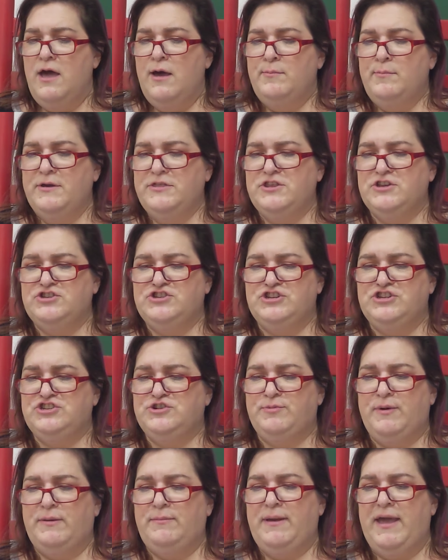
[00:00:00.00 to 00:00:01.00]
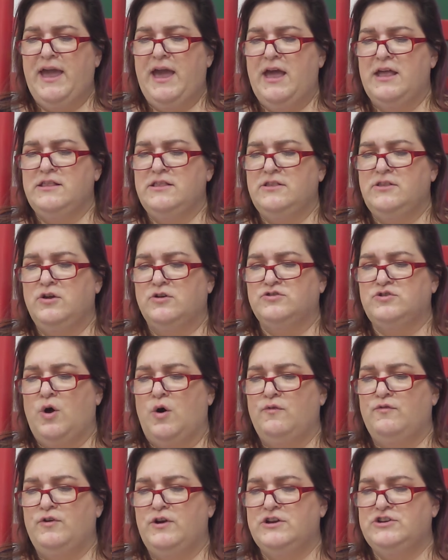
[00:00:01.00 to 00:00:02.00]
But the gingerbread man looked
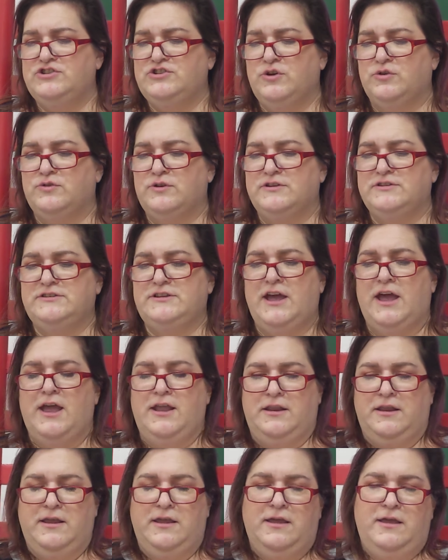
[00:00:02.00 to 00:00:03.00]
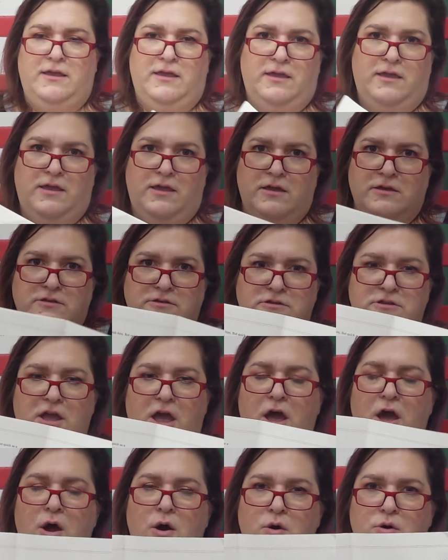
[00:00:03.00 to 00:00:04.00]
over his shoulder and said,
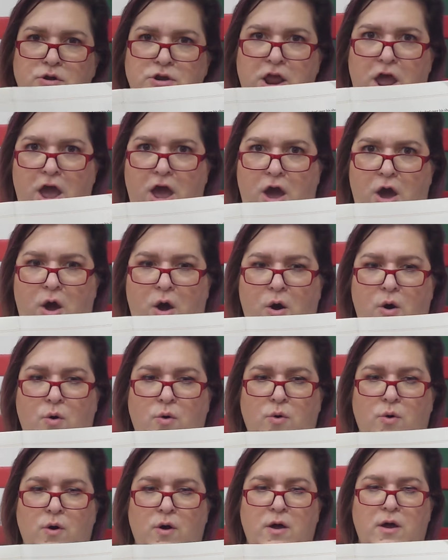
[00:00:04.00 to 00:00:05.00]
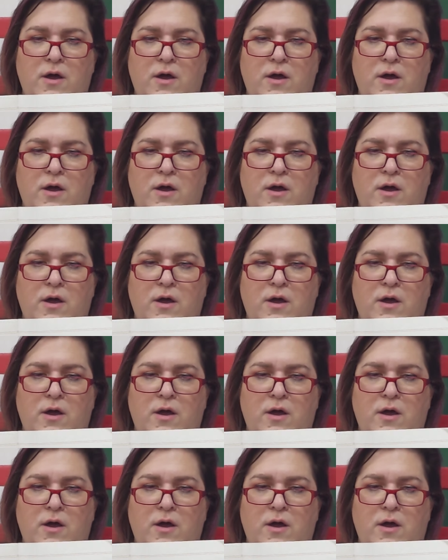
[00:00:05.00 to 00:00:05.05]
"No,